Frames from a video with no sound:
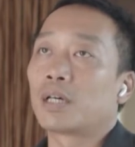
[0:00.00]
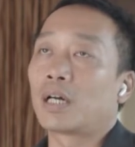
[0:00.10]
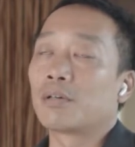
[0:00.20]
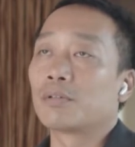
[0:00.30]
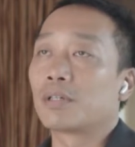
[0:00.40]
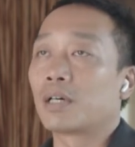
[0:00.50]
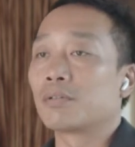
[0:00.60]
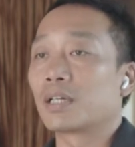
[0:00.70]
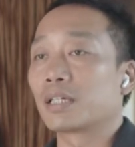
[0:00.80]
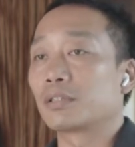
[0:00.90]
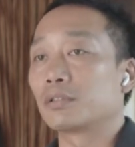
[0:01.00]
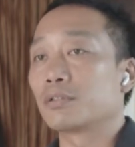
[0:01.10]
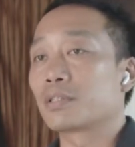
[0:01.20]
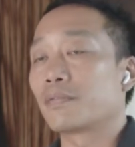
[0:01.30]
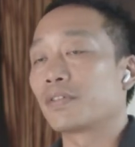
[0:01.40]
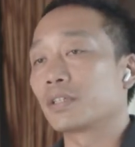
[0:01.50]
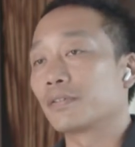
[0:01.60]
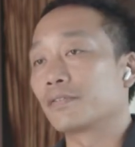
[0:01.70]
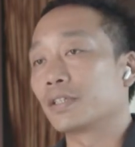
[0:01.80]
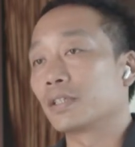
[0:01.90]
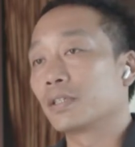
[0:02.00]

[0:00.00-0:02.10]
would like to do something different.